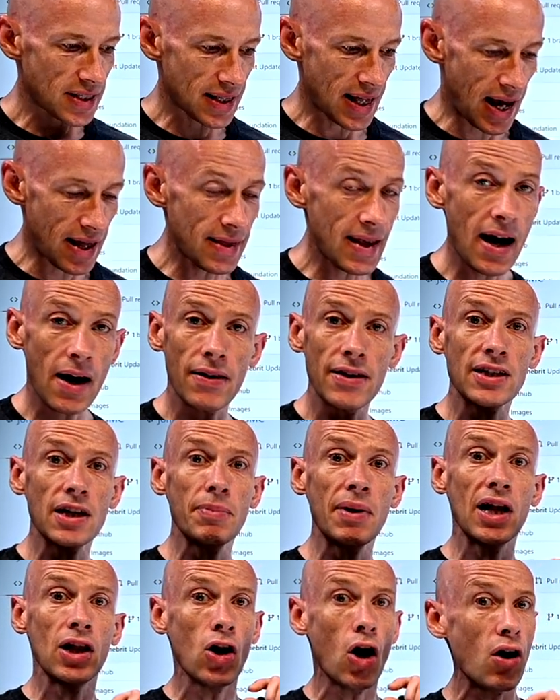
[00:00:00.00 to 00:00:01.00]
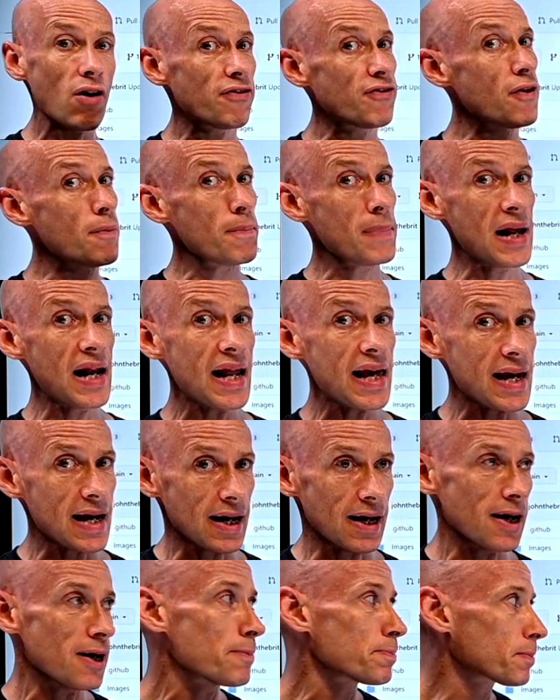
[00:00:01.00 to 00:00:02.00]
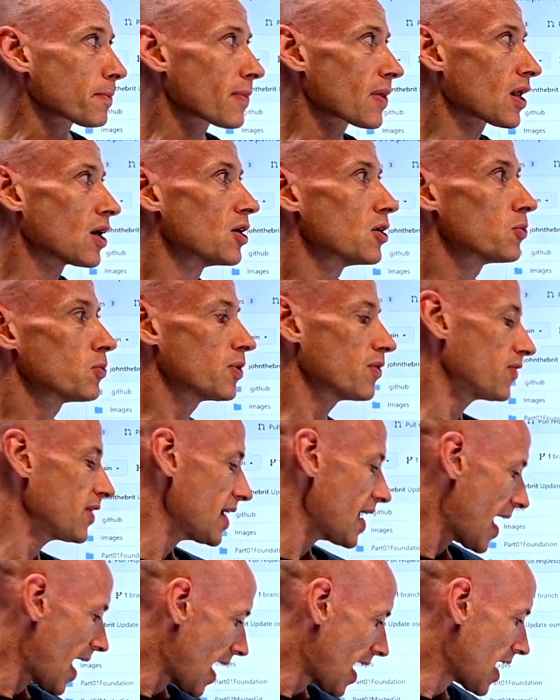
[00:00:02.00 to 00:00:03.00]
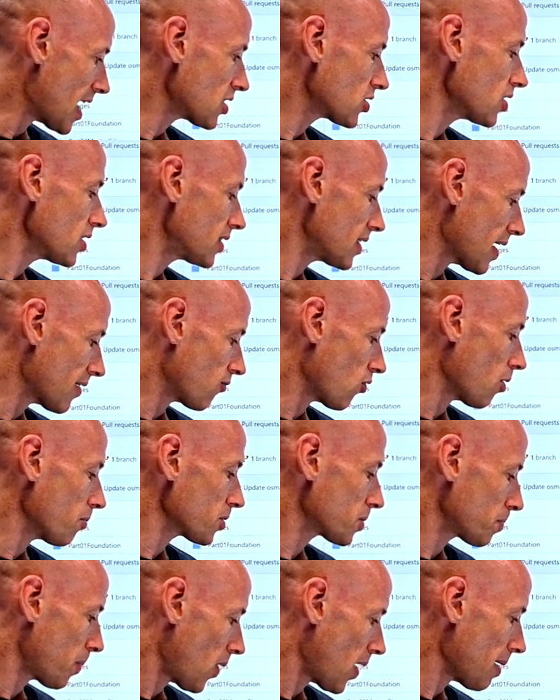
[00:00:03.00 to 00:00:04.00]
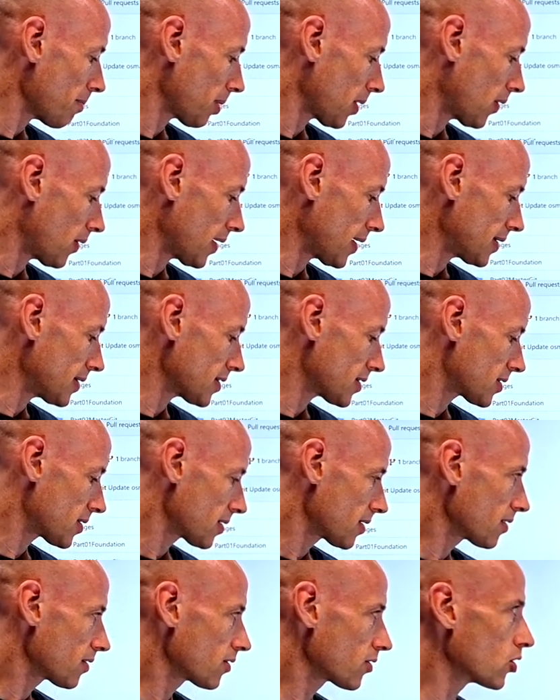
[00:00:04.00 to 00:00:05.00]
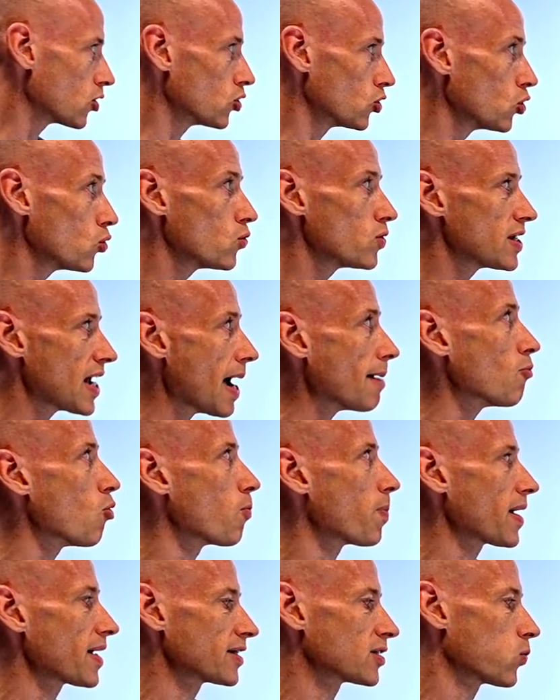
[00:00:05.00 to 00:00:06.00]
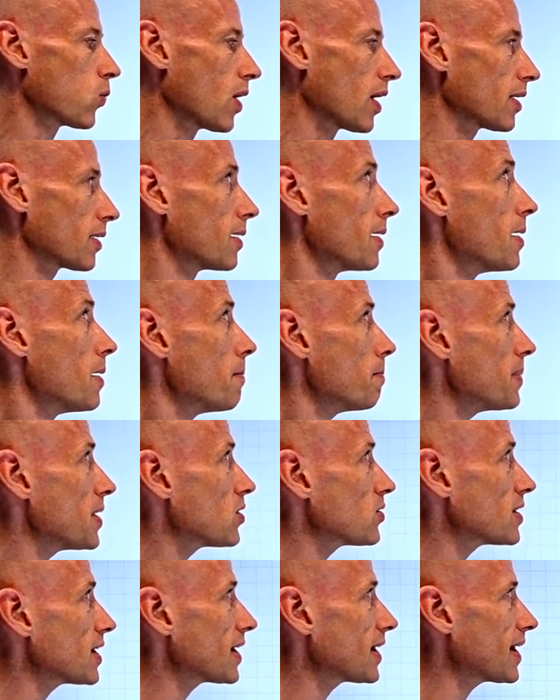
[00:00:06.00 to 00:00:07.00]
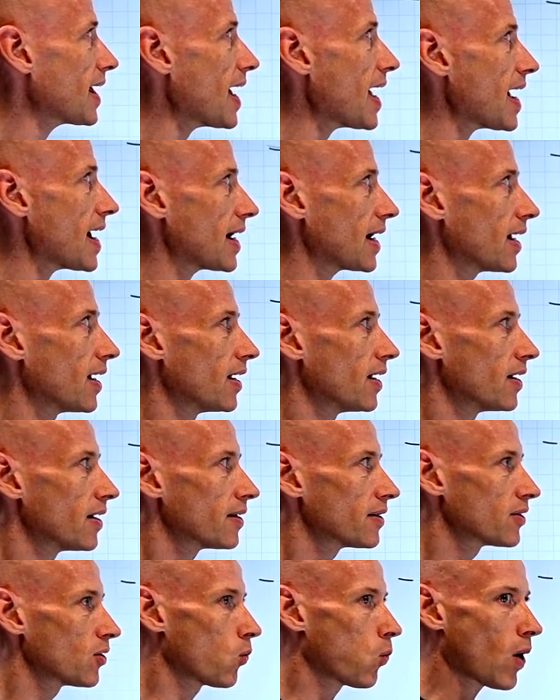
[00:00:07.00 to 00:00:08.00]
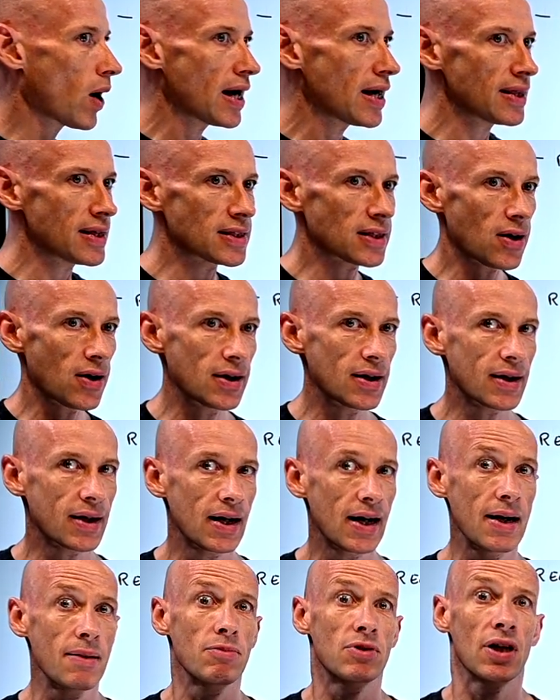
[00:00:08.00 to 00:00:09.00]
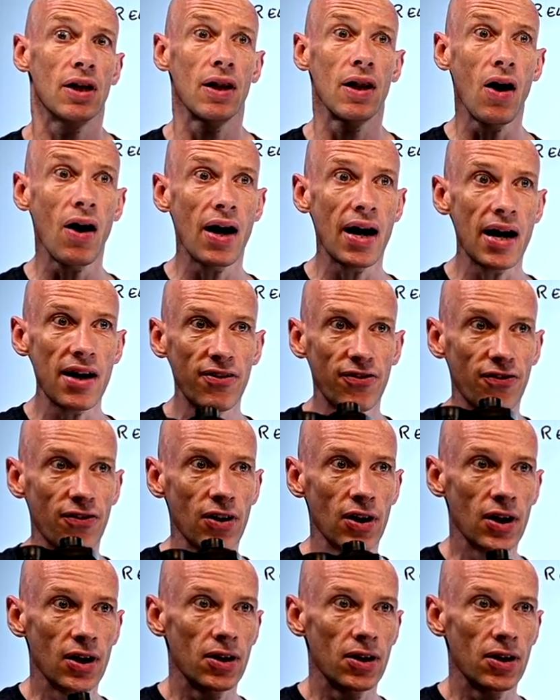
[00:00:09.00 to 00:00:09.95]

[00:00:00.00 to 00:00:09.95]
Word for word: into that. Now there's going to be a lot of familiar with the Azure DevOps pipelines, the new YAML-based one. Because again, the way this kind of came to life